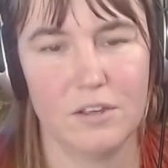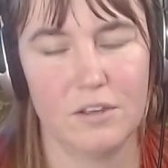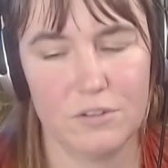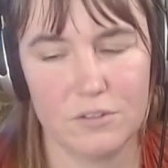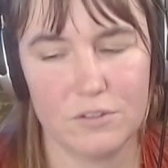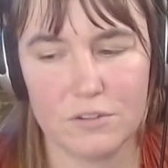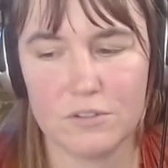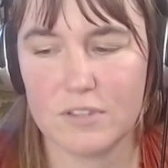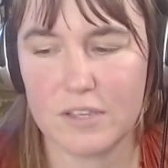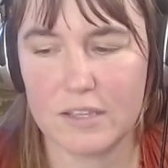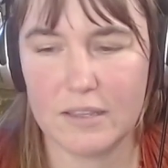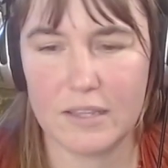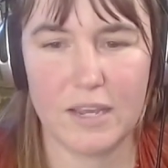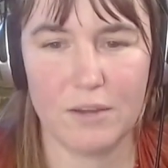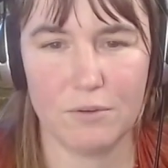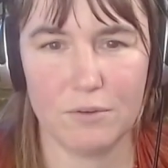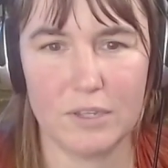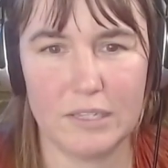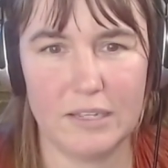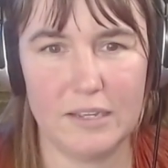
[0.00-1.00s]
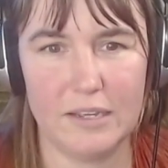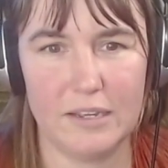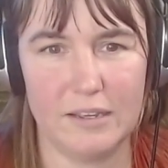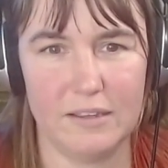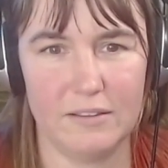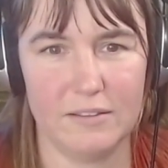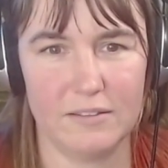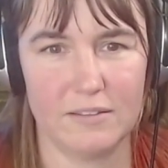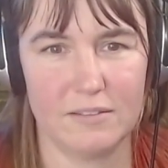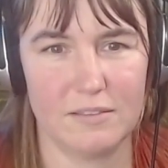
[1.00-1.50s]
So sunlight really
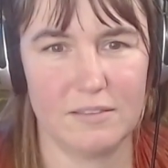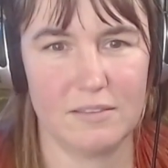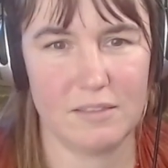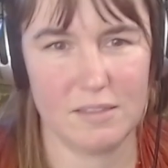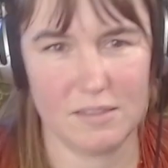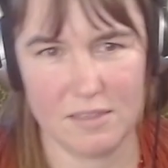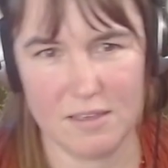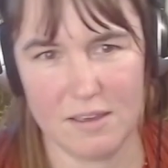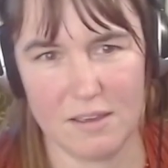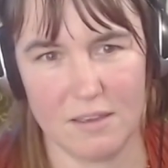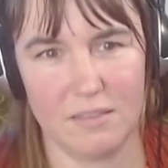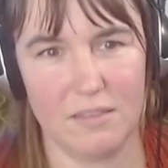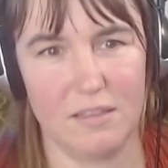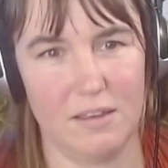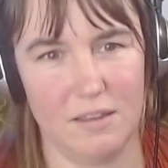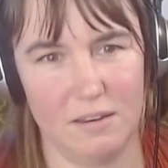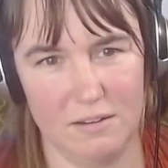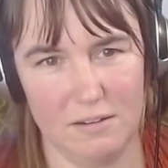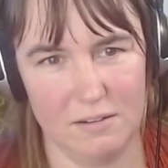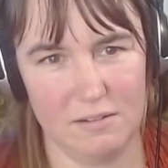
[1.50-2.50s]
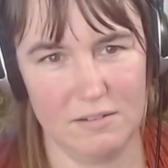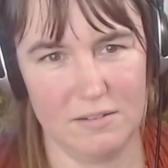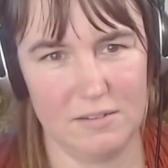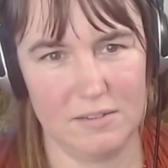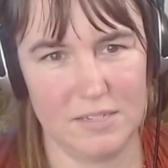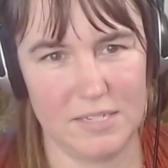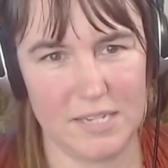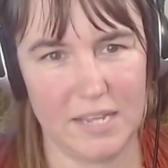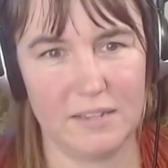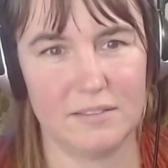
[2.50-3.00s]
is the thing that
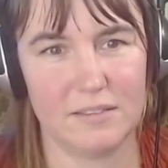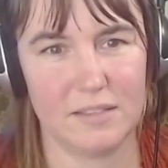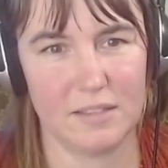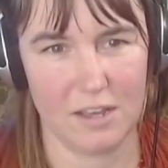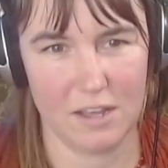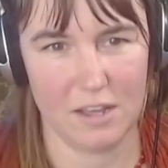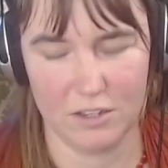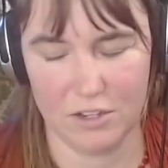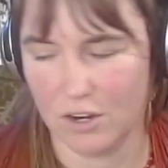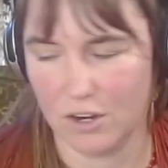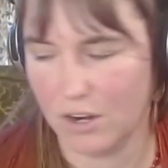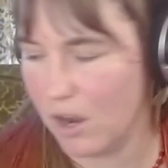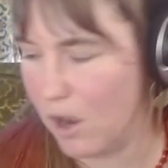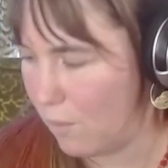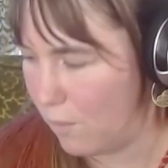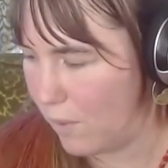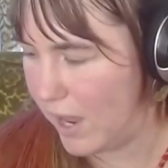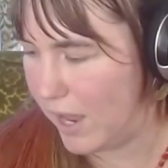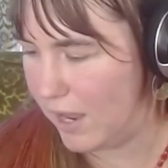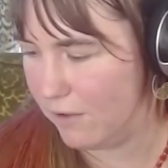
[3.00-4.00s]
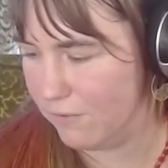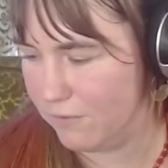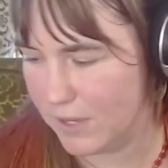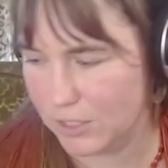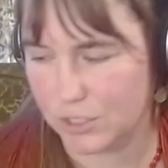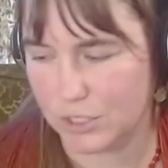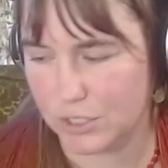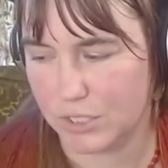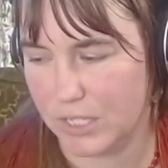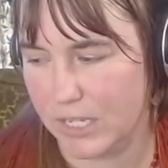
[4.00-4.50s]
takes the color away
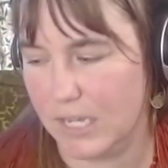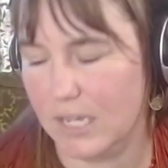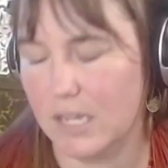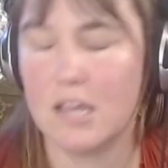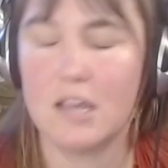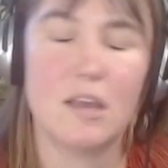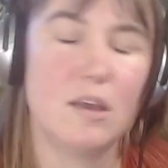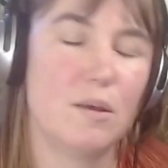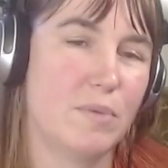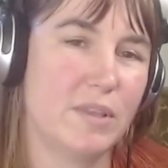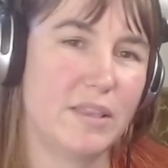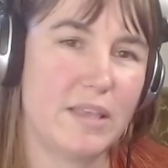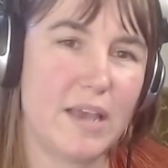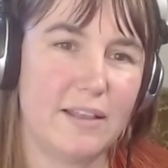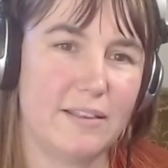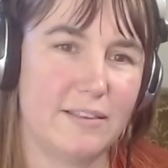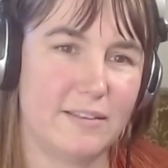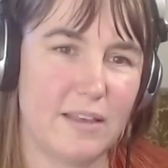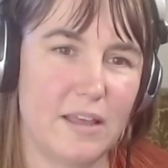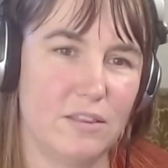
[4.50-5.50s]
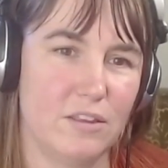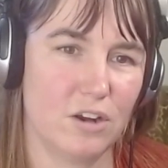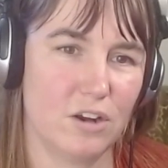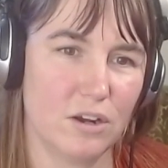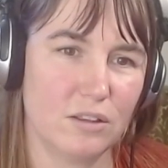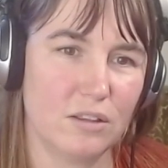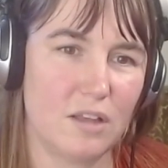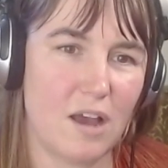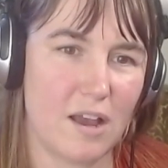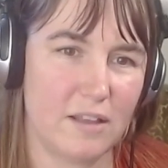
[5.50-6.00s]
eventually. But that said,
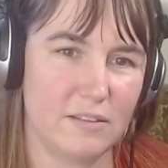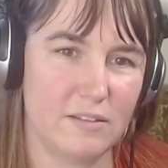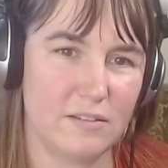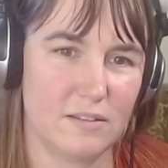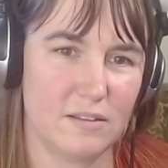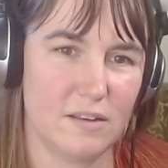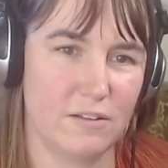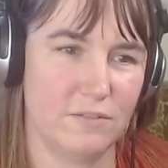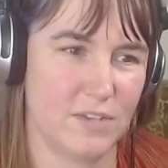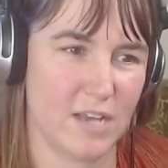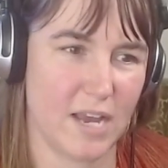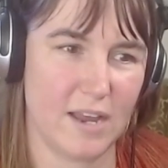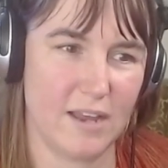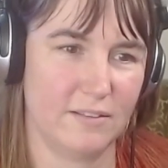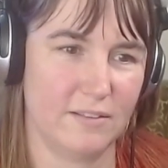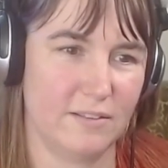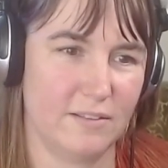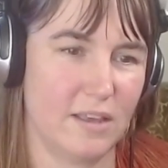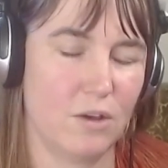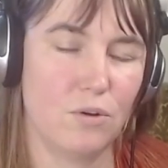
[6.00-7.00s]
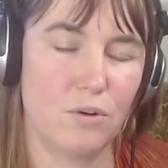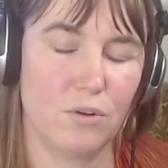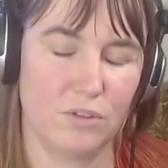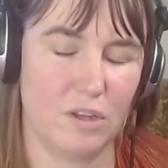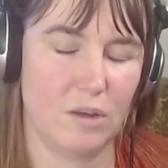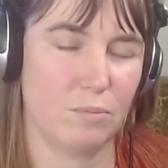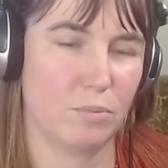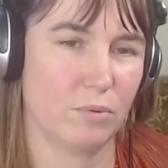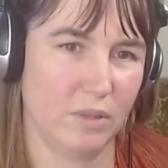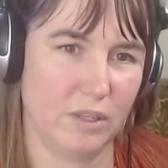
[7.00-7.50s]
are lots of dyes that hold
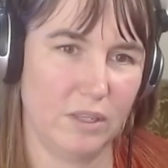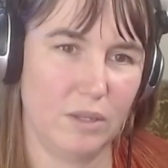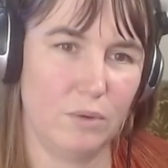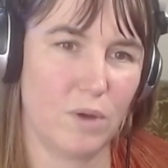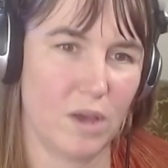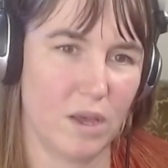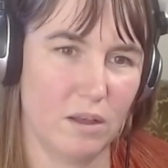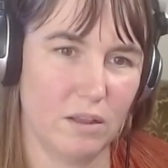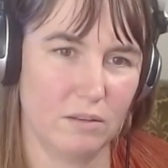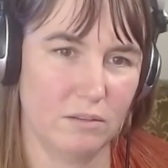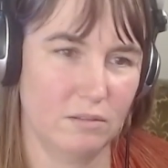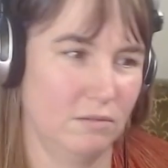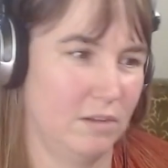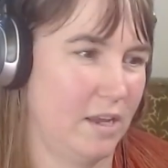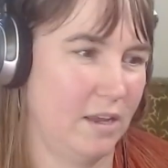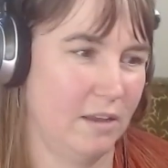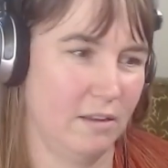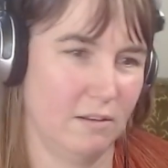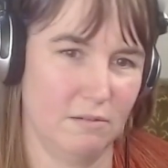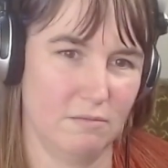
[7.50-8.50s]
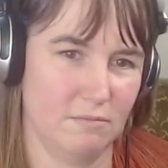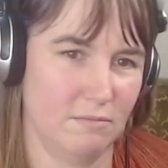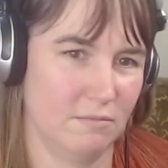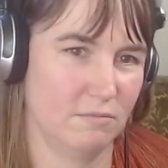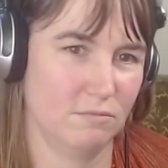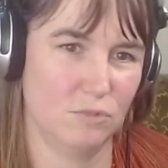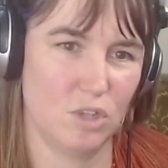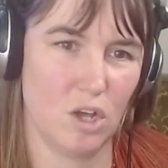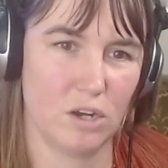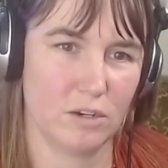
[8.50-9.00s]
up really well and
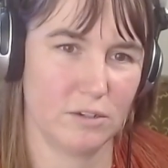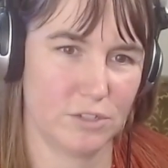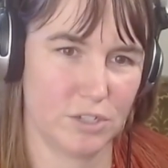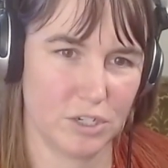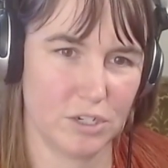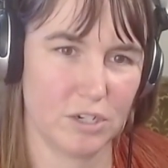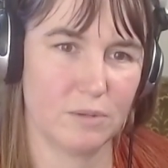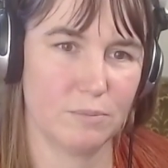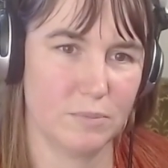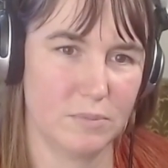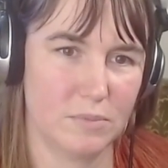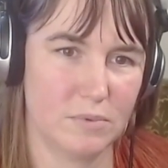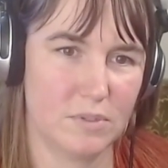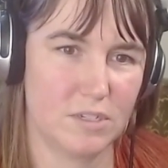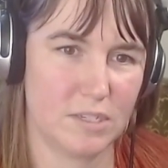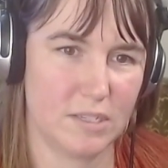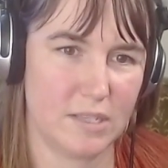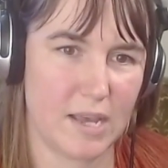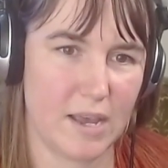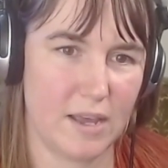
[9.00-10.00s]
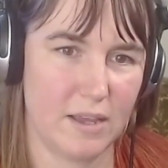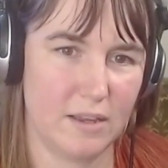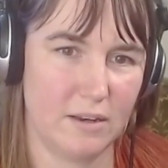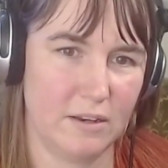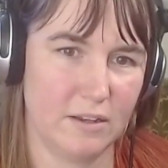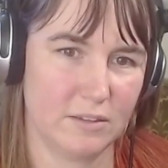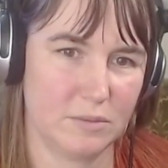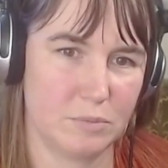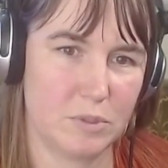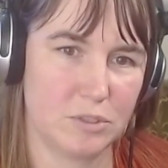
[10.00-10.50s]
long term to that
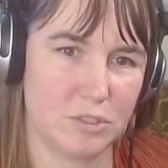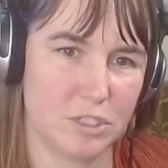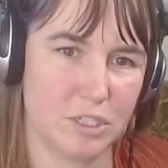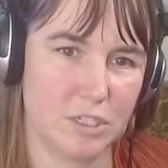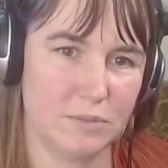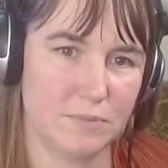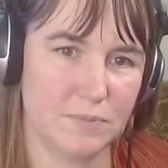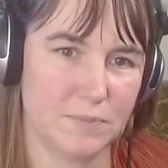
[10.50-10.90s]
exposure.